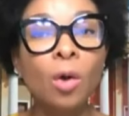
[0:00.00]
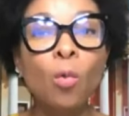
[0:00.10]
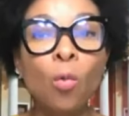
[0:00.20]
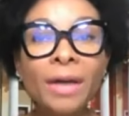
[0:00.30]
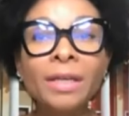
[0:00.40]

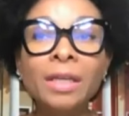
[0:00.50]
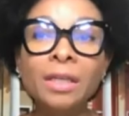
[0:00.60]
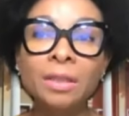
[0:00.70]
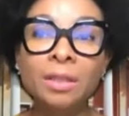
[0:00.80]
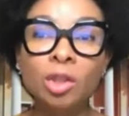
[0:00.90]
one in,
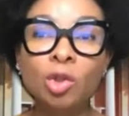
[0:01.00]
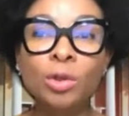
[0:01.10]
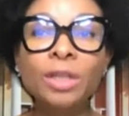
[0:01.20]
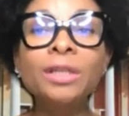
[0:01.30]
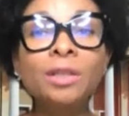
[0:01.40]

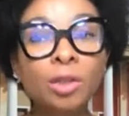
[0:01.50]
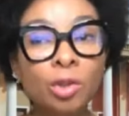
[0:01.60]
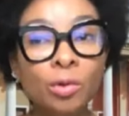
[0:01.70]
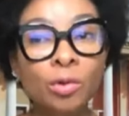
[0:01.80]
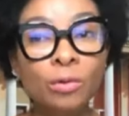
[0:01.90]
in
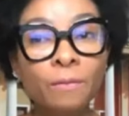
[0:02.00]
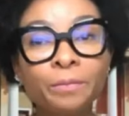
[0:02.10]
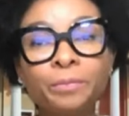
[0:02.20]
Sesotho,